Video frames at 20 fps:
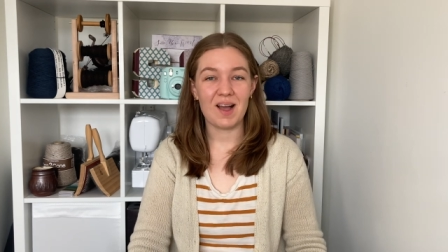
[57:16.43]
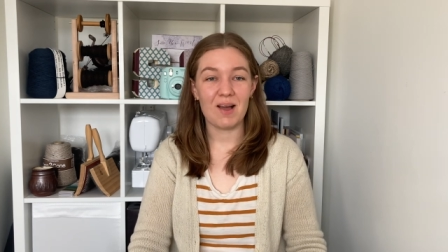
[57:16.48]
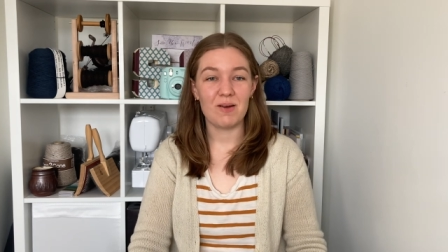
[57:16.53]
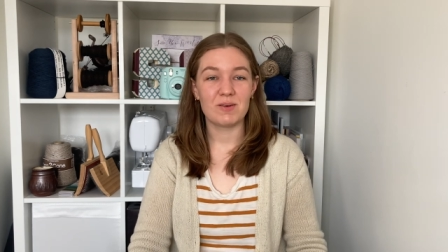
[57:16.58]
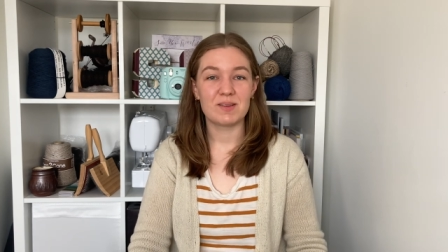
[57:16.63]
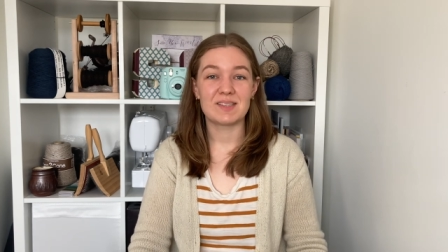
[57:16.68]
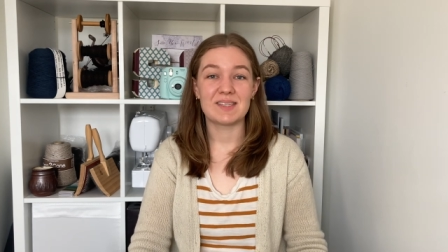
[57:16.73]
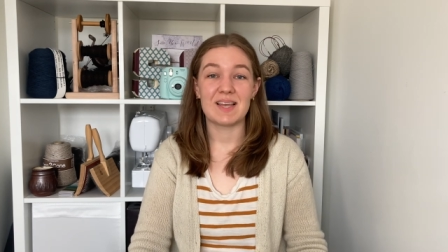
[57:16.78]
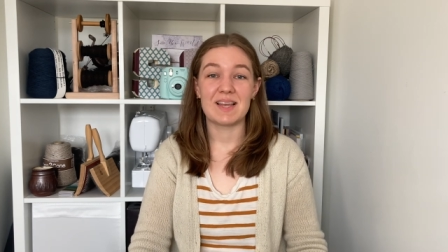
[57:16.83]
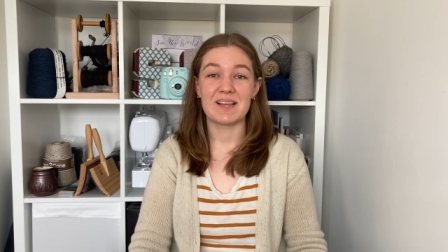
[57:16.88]
I
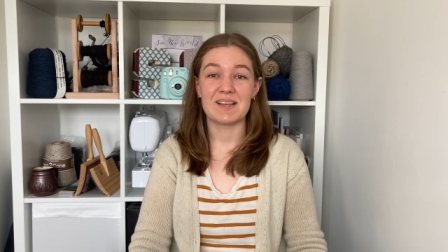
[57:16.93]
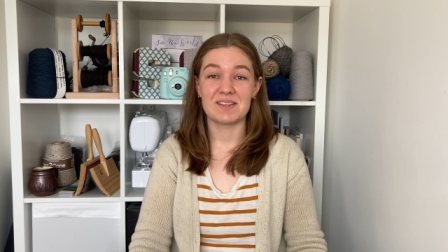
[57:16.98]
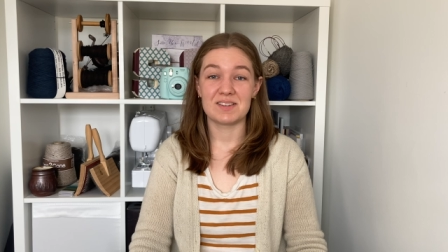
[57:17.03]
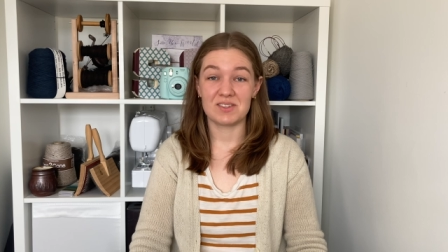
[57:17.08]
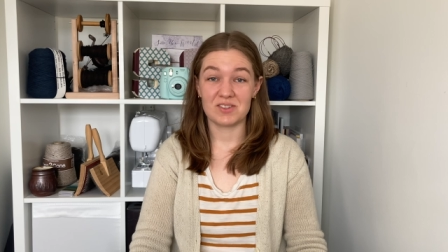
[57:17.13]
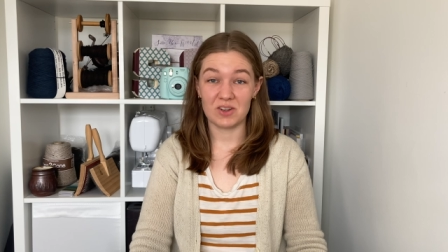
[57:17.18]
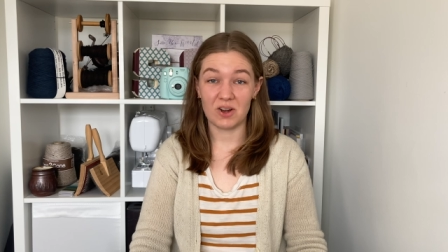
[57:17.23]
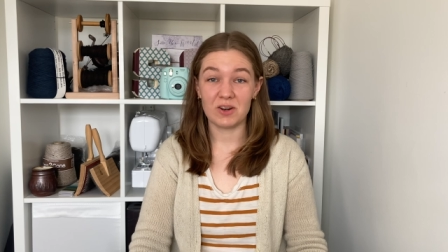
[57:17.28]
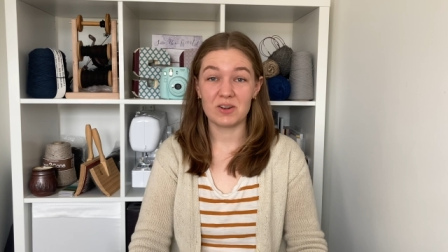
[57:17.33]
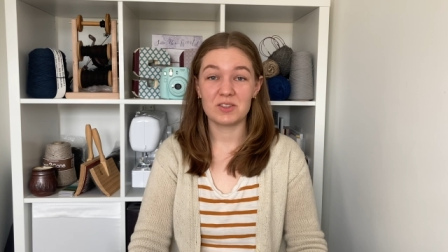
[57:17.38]
would say
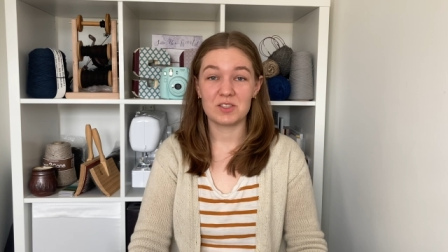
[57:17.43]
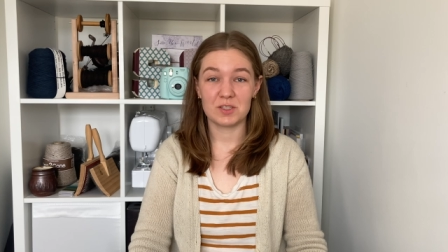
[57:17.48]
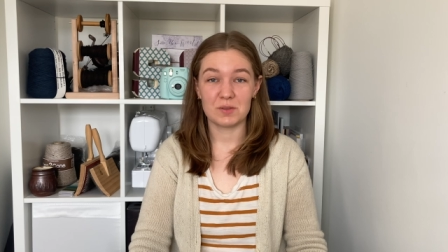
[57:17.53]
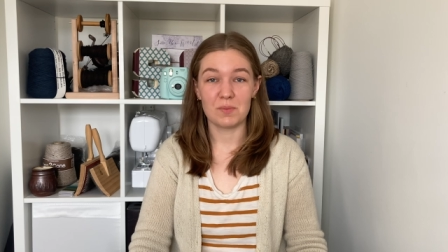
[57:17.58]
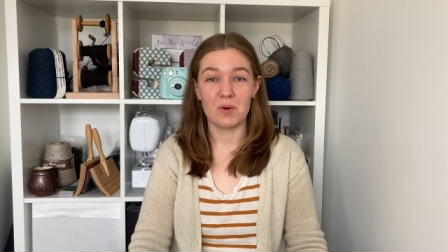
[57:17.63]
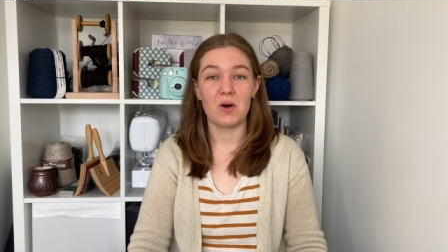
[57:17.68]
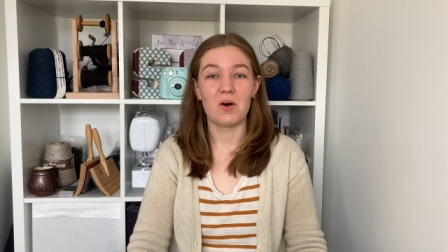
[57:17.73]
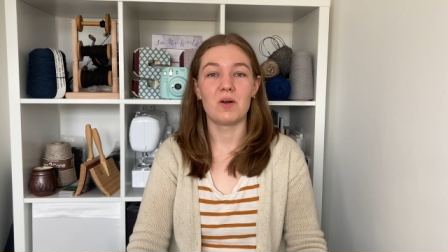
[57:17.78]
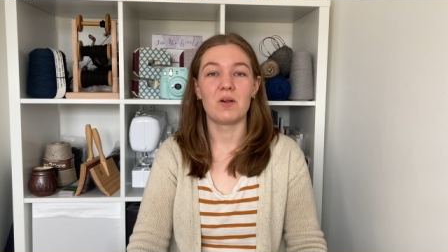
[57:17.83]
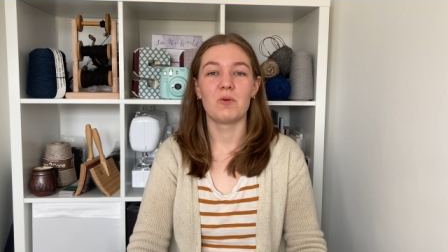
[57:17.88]
start
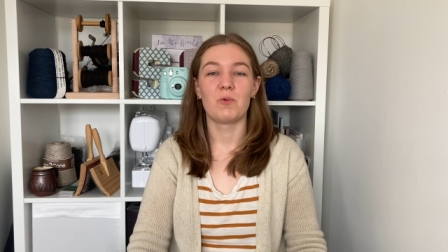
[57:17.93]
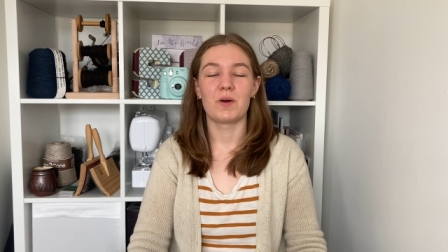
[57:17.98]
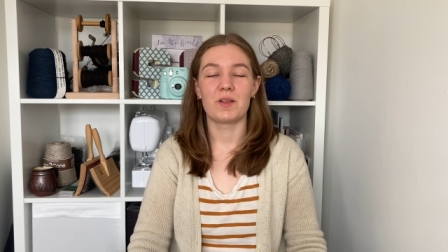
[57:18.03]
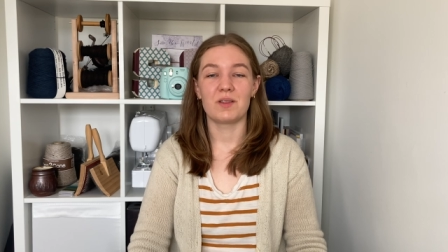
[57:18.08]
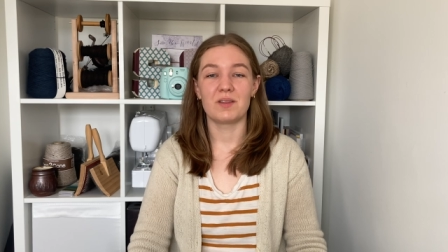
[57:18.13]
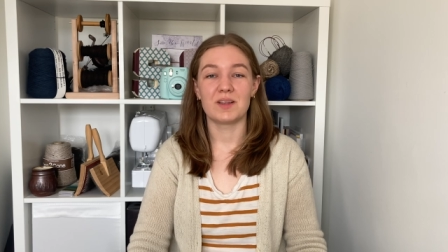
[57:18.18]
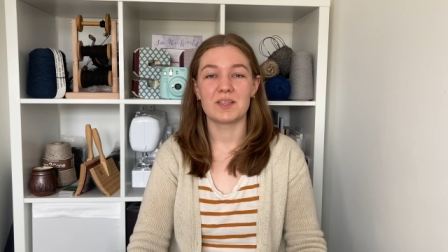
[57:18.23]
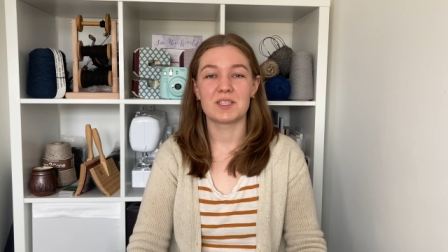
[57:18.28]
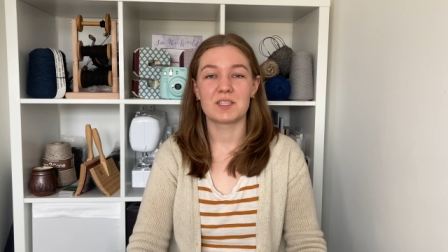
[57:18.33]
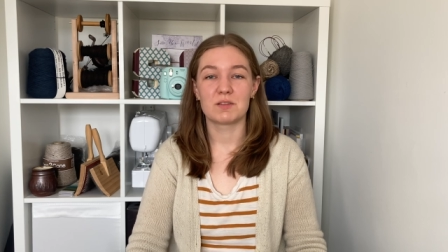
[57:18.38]
small, whether
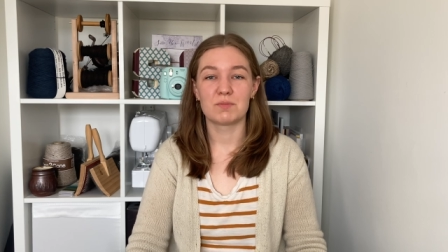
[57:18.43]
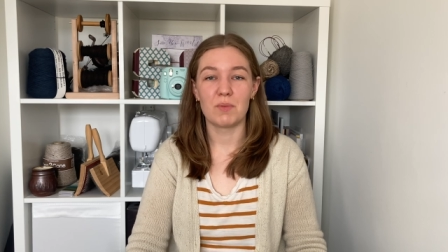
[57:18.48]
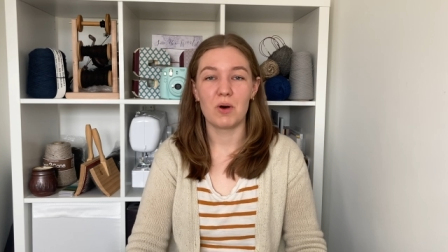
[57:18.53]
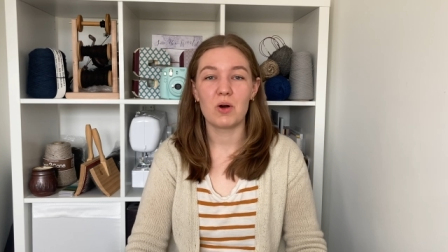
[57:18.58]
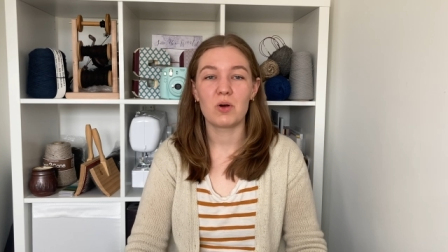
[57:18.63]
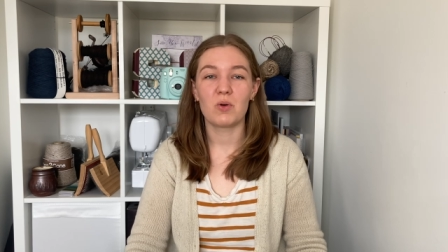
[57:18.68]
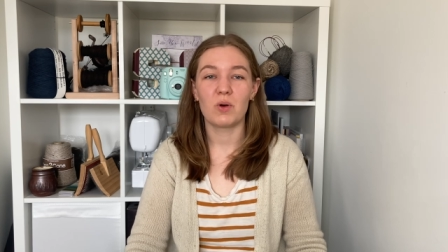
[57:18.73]
that's small